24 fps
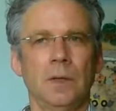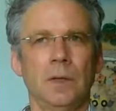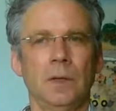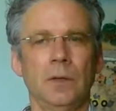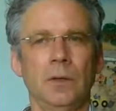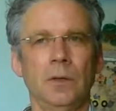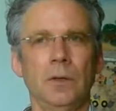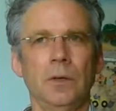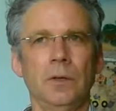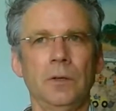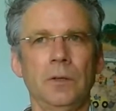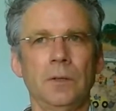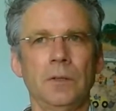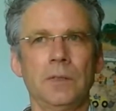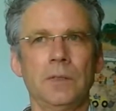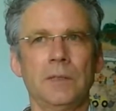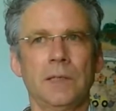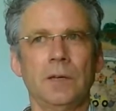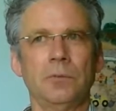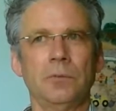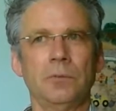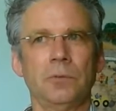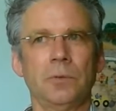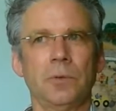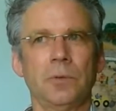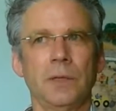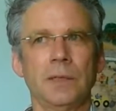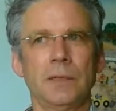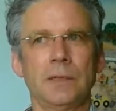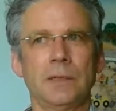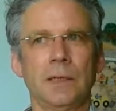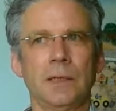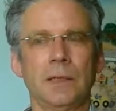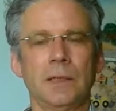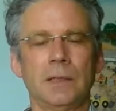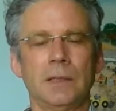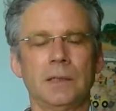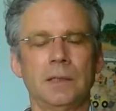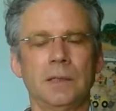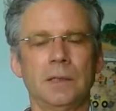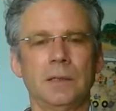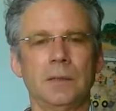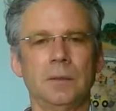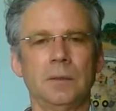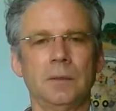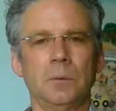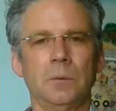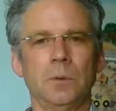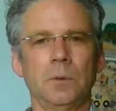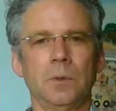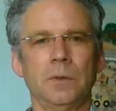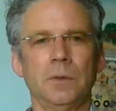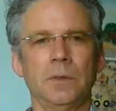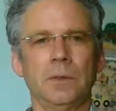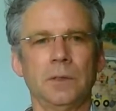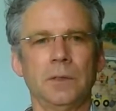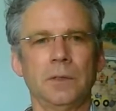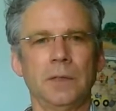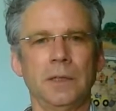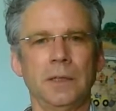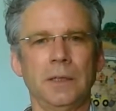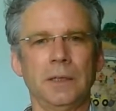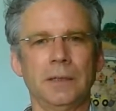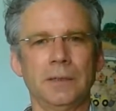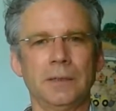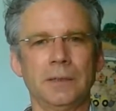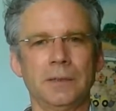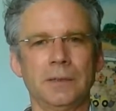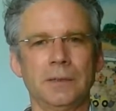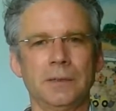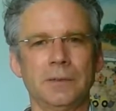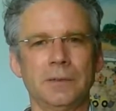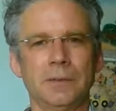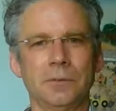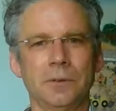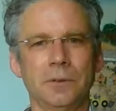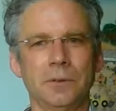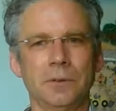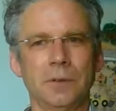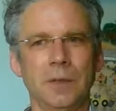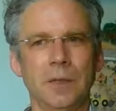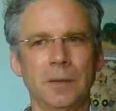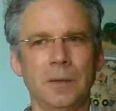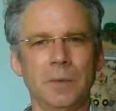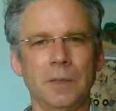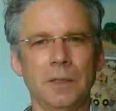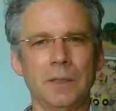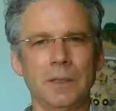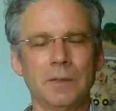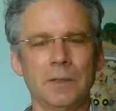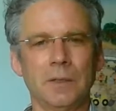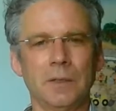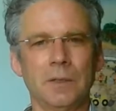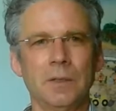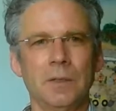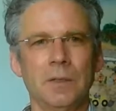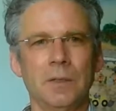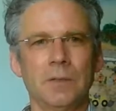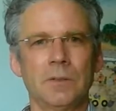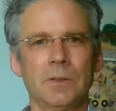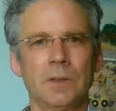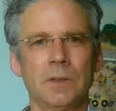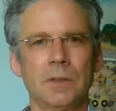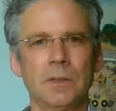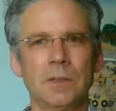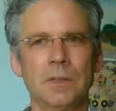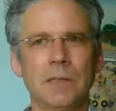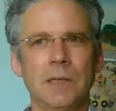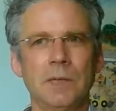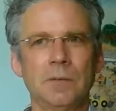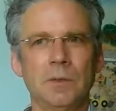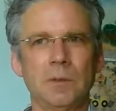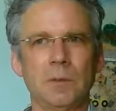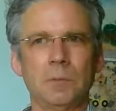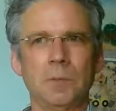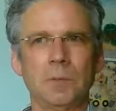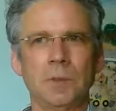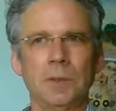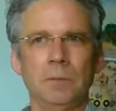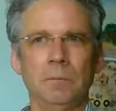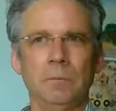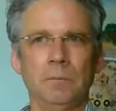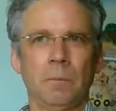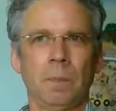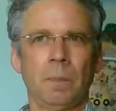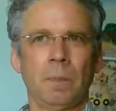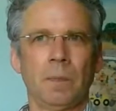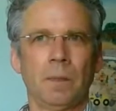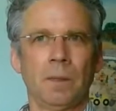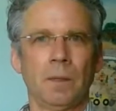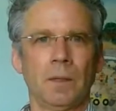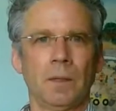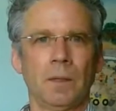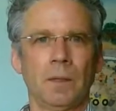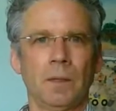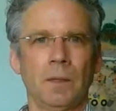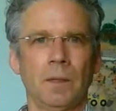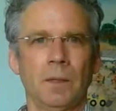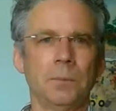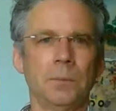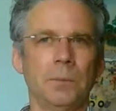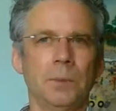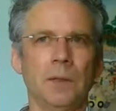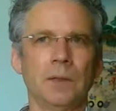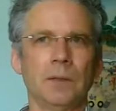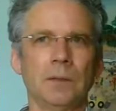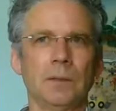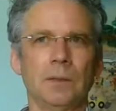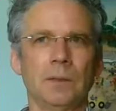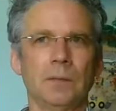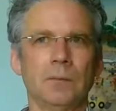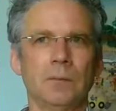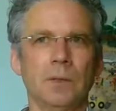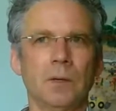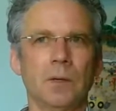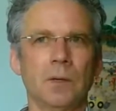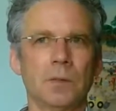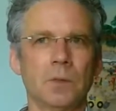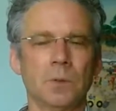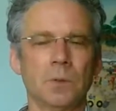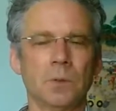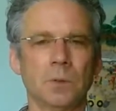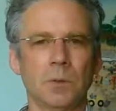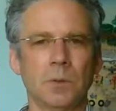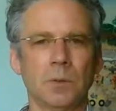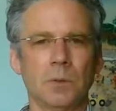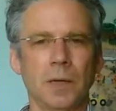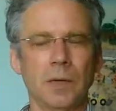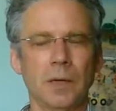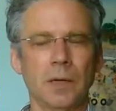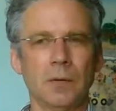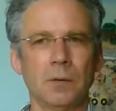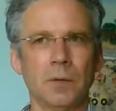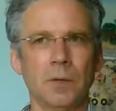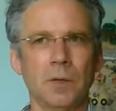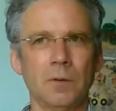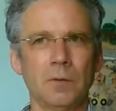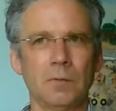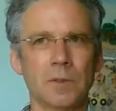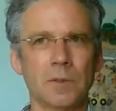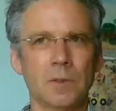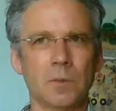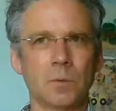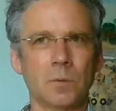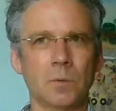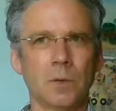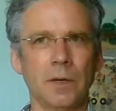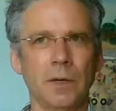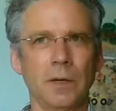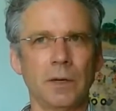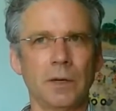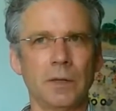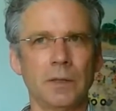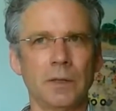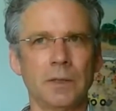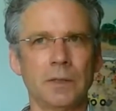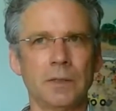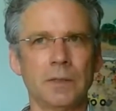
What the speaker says: learn stuff when it's actually worth learning it, if you know what I mean. So just having me get up and give a long talk about how marvelous OneNote